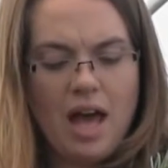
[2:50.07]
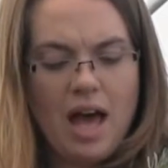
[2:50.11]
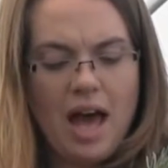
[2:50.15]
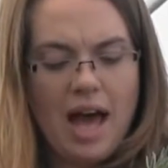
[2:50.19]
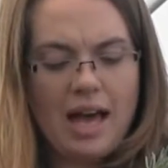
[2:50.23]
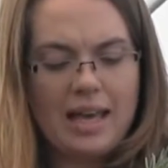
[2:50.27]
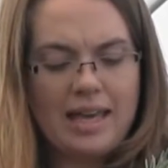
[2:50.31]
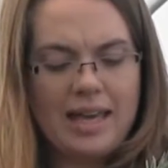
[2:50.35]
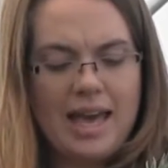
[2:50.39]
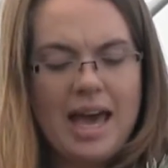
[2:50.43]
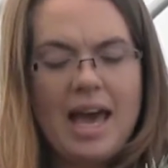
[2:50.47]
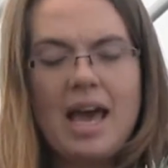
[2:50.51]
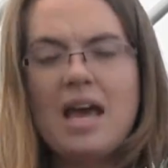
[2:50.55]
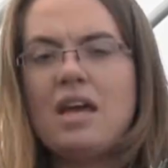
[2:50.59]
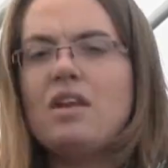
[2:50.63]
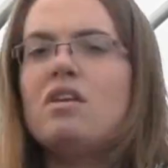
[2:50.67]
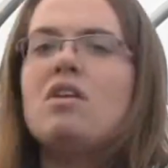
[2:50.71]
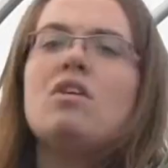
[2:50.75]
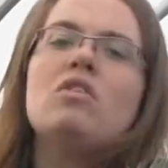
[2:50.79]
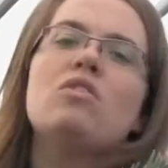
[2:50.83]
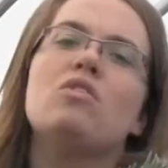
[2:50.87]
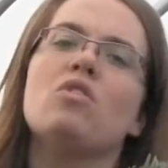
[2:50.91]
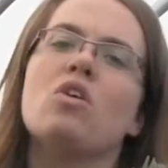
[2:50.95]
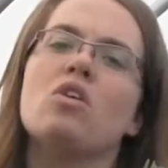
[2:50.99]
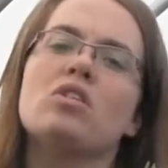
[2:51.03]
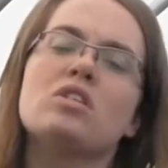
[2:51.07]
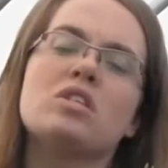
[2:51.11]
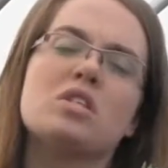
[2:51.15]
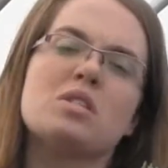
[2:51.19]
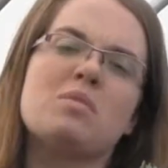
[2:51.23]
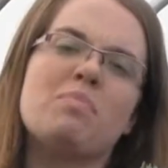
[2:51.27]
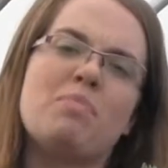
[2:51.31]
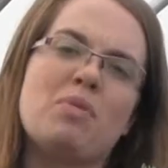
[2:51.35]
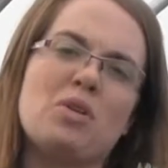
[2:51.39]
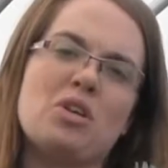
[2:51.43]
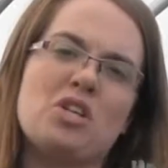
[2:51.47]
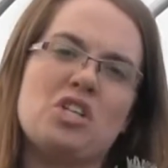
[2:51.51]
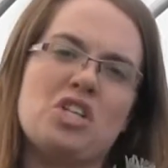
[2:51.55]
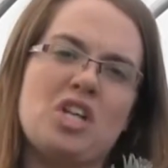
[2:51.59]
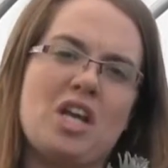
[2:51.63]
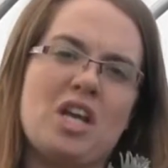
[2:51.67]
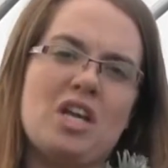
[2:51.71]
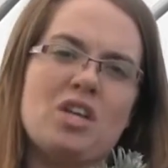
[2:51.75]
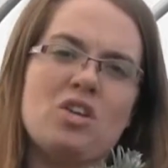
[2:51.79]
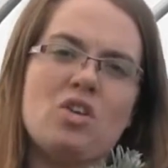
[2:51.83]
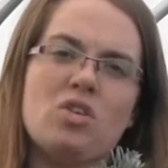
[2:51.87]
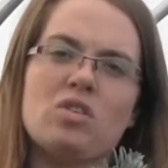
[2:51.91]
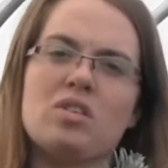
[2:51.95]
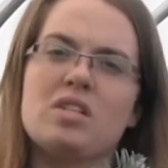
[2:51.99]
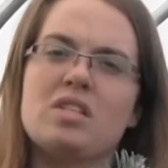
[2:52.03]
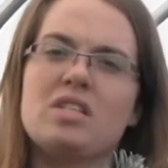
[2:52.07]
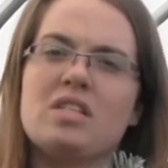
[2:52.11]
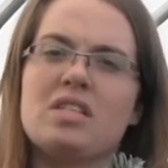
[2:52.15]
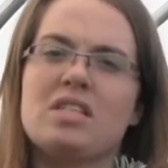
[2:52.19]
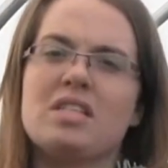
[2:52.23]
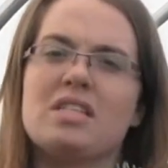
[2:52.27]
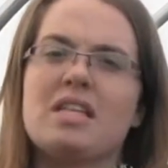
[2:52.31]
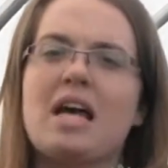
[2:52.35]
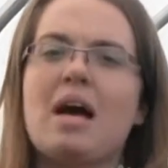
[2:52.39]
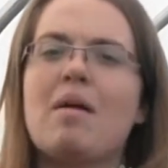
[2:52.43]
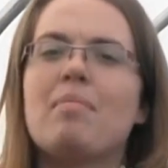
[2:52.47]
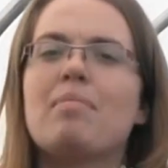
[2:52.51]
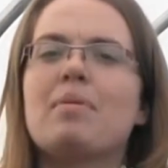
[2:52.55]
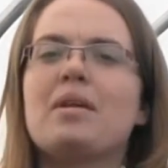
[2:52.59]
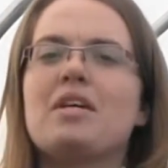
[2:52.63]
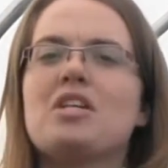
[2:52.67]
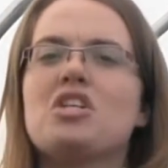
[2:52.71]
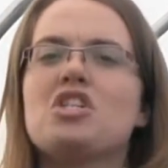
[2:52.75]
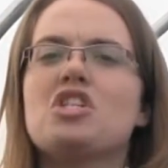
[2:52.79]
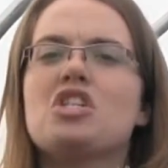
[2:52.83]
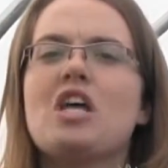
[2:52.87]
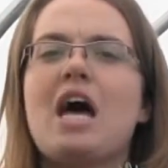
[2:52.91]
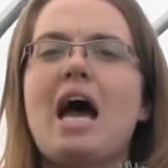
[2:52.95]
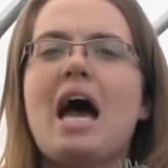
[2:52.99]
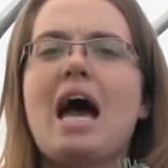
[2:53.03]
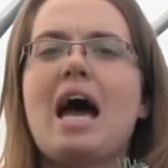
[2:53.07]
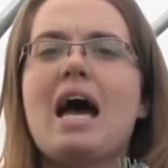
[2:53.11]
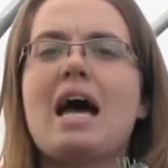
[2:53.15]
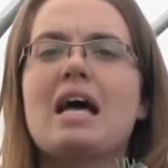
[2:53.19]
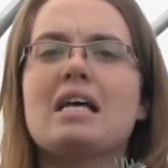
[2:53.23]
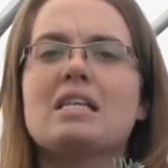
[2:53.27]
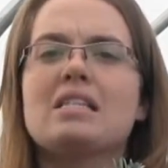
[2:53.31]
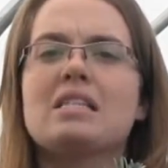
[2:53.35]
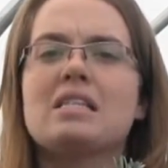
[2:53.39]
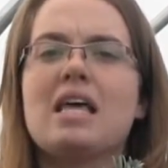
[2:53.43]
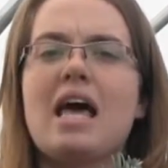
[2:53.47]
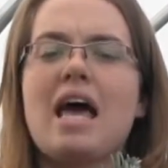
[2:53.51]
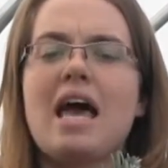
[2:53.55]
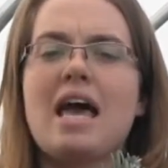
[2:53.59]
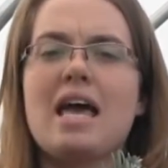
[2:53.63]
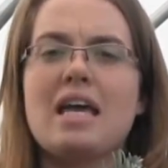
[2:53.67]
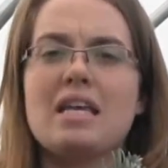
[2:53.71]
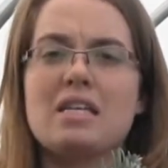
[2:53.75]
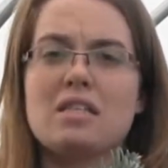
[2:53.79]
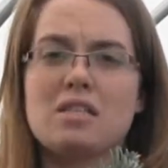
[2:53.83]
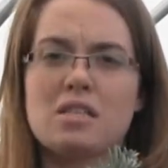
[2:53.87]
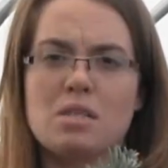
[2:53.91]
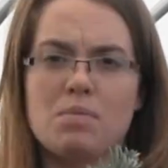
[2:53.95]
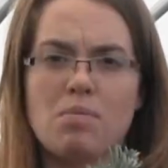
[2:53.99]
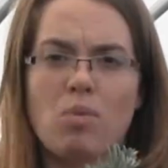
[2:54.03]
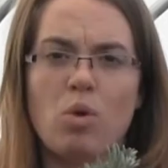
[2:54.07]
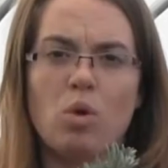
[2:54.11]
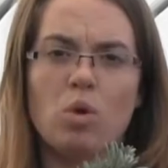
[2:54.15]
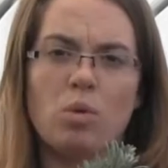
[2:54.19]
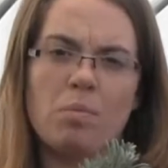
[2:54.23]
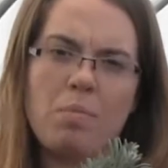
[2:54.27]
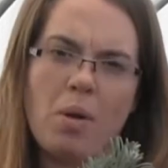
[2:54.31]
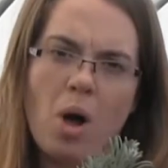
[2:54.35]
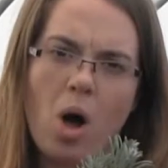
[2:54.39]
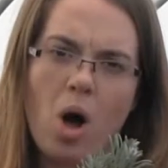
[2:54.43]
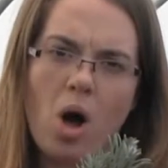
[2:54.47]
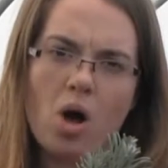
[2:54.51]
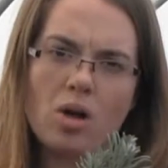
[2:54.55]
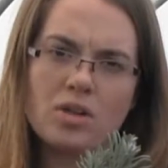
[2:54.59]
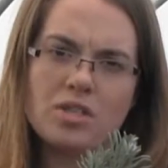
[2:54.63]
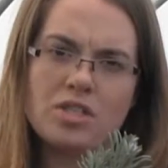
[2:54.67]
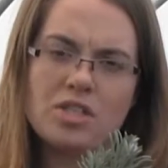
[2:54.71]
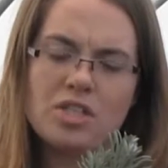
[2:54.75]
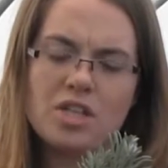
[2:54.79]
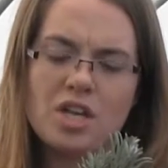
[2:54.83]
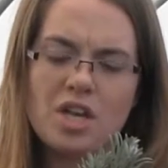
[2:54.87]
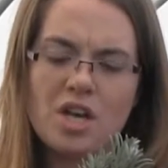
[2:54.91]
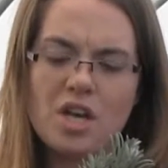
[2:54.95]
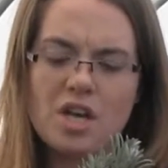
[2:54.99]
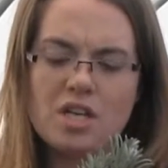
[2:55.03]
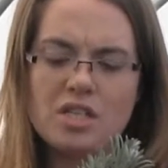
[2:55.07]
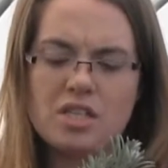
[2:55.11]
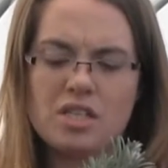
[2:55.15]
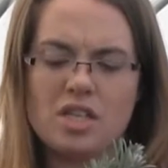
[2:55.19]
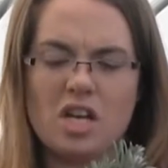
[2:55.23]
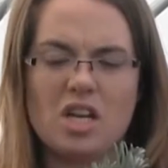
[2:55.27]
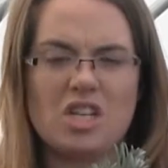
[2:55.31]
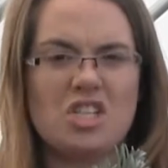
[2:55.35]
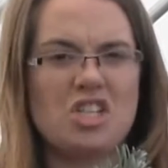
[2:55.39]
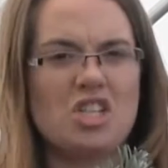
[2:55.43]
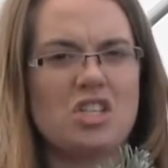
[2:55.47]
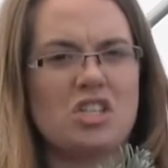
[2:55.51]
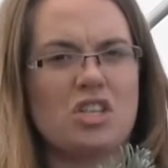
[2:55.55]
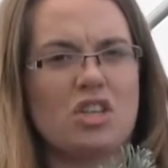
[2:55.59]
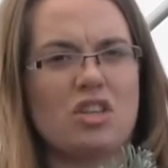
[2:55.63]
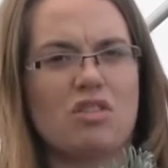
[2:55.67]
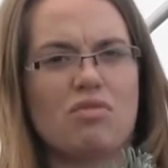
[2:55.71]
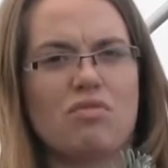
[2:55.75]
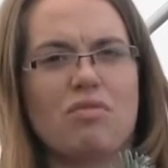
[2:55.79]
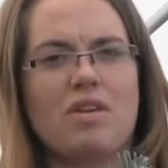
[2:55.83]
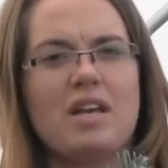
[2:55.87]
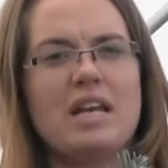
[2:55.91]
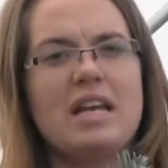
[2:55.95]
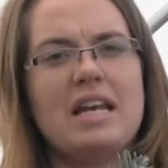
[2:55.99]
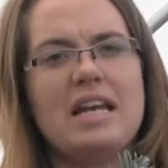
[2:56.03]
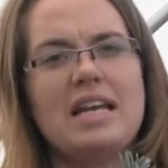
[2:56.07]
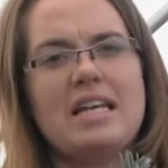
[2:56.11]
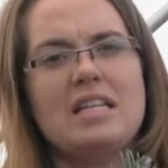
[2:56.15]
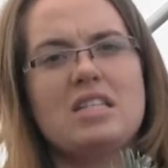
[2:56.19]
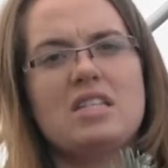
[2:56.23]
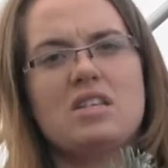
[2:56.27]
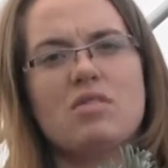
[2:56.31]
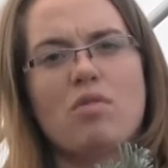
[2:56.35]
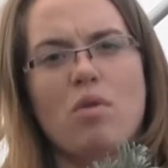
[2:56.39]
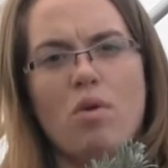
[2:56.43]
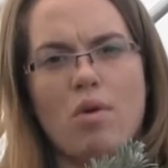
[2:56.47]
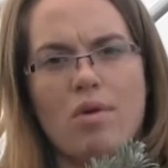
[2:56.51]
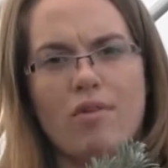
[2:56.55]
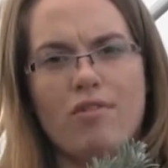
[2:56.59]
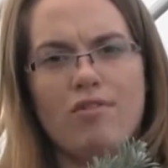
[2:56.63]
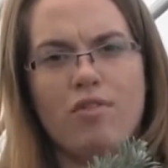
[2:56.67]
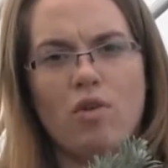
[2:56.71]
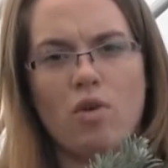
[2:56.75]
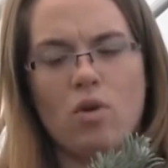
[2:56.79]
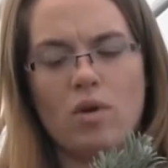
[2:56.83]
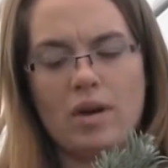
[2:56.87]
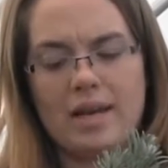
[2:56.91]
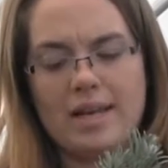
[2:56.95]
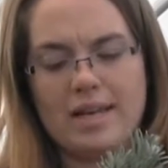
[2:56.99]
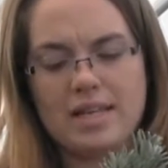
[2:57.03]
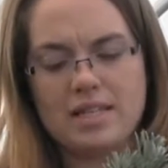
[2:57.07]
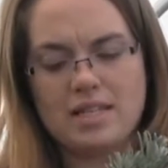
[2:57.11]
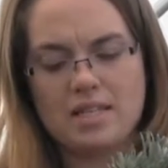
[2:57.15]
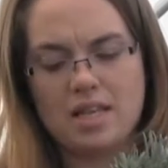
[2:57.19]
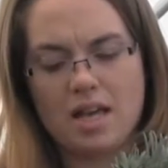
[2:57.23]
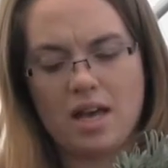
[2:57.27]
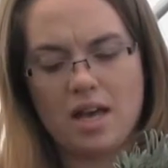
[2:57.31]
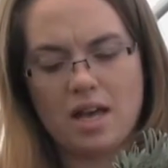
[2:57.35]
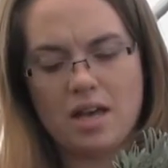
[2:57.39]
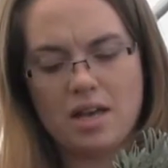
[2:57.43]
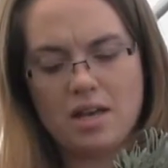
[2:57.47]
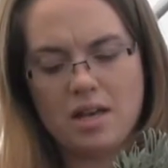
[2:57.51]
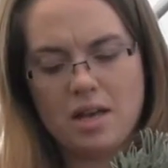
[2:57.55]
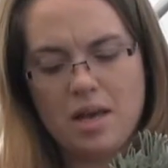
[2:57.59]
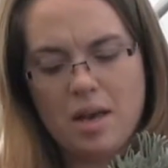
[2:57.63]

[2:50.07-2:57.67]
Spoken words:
Again, not as bushy and not as established as a small pot, such as a 3 litre or a 4 litre,